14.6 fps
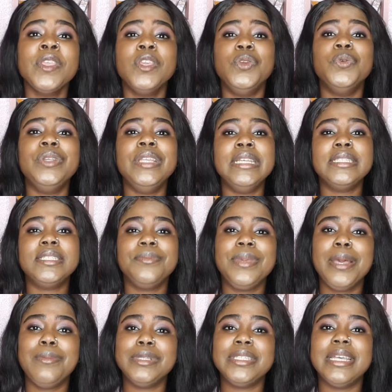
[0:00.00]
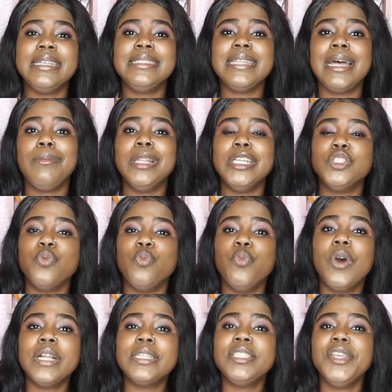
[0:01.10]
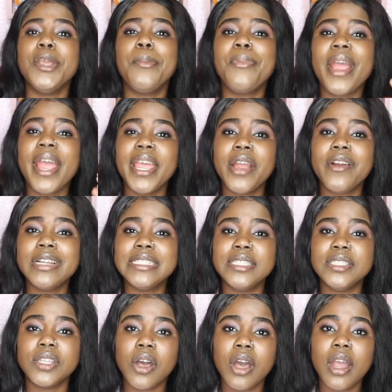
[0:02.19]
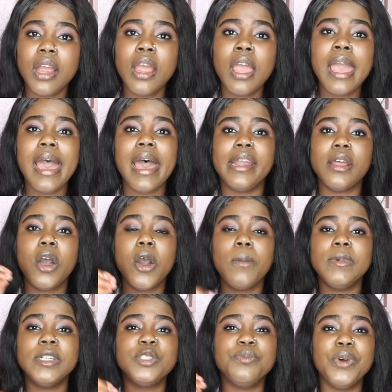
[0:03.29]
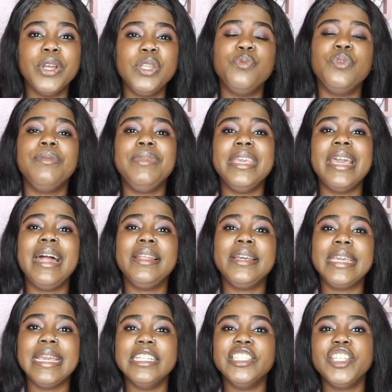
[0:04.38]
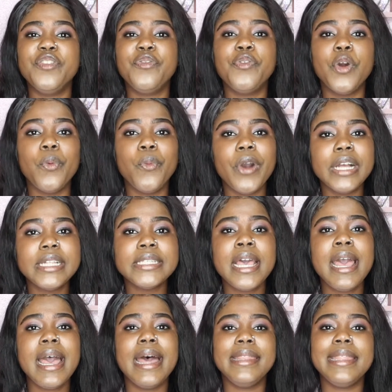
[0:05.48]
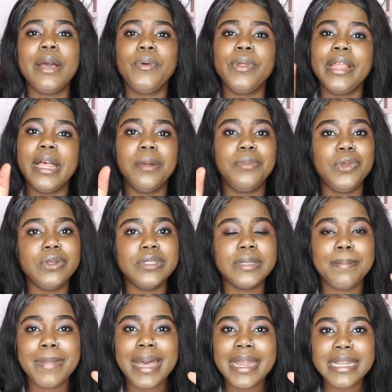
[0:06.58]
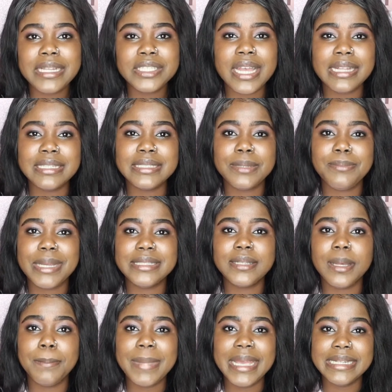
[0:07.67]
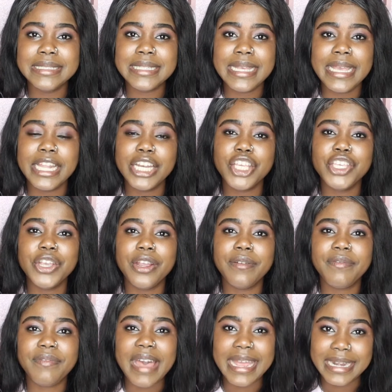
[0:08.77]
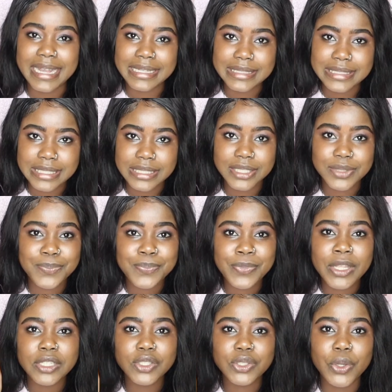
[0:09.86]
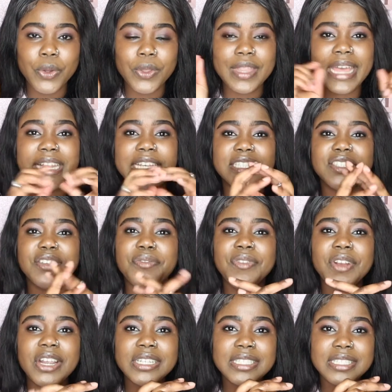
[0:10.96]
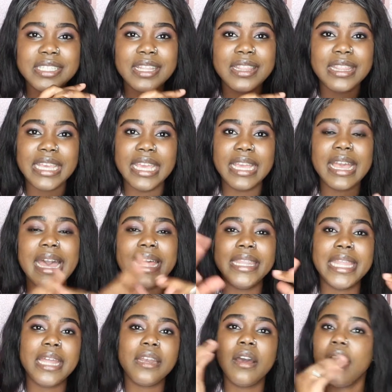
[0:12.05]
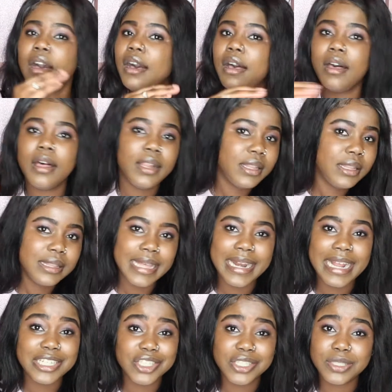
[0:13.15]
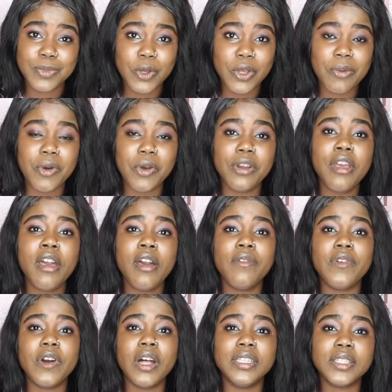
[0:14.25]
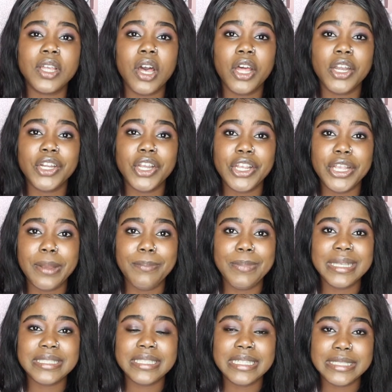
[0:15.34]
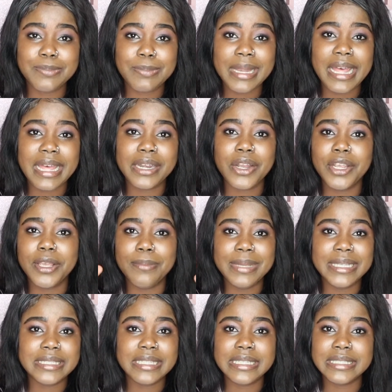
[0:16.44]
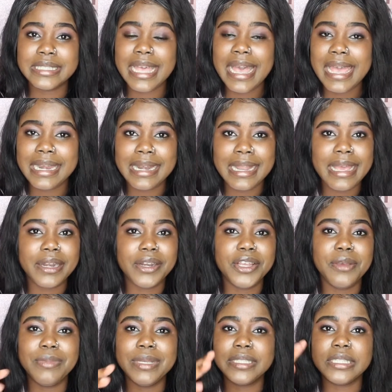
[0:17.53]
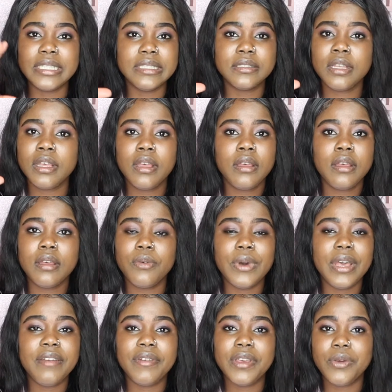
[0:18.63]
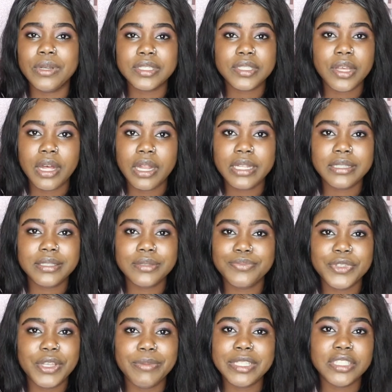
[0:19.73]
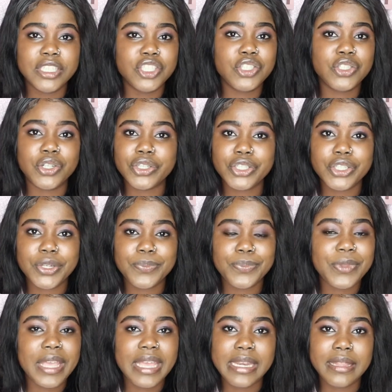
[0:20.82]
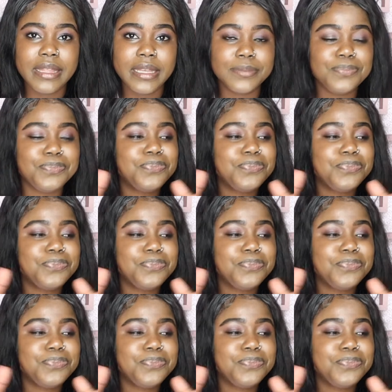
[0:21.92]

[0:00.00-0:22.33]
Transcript: you need to be able to establish what your priorities are and how much money will be allocated for what, and that will help you to manage and to better maintain your finances. So that is the first thing, and that all that I just spoke about falls under your business plan or your business guideline or your business, whatever you want to call it, your business structure, anything.